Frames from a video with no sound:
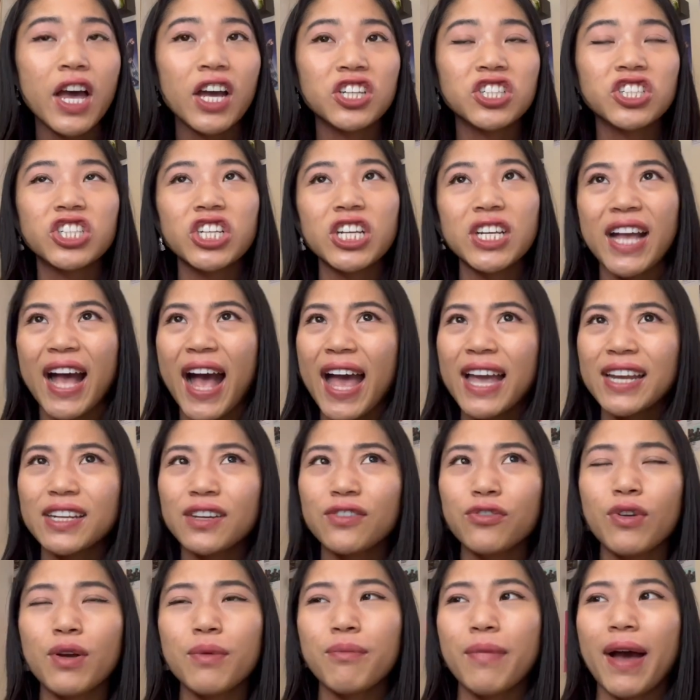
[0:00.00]
She kind
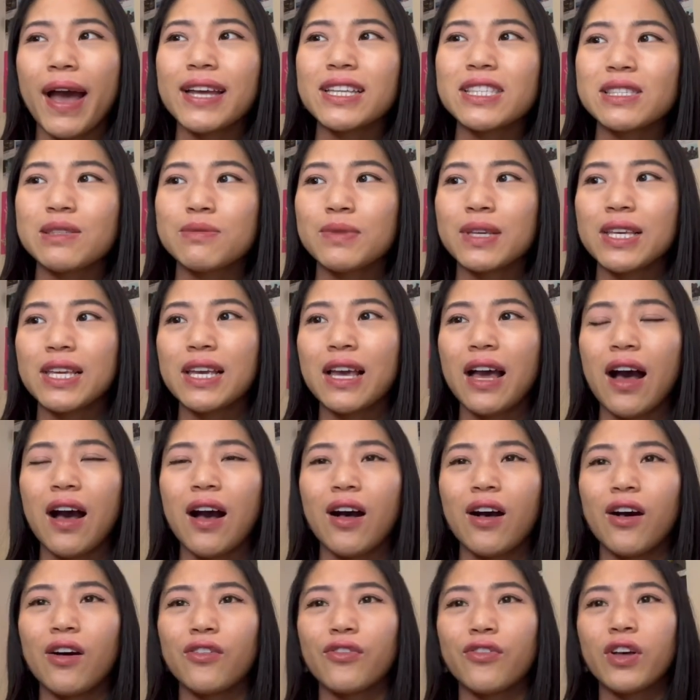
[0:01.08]
of reminds me
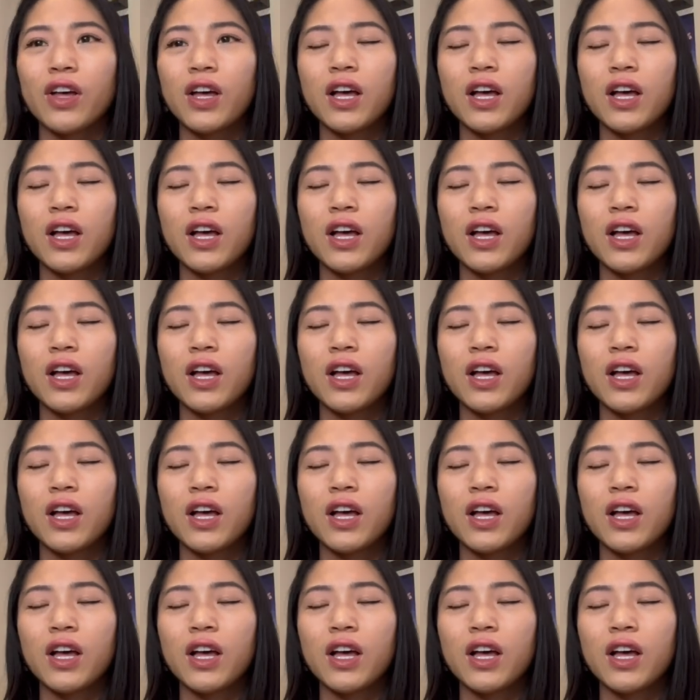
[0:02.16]
of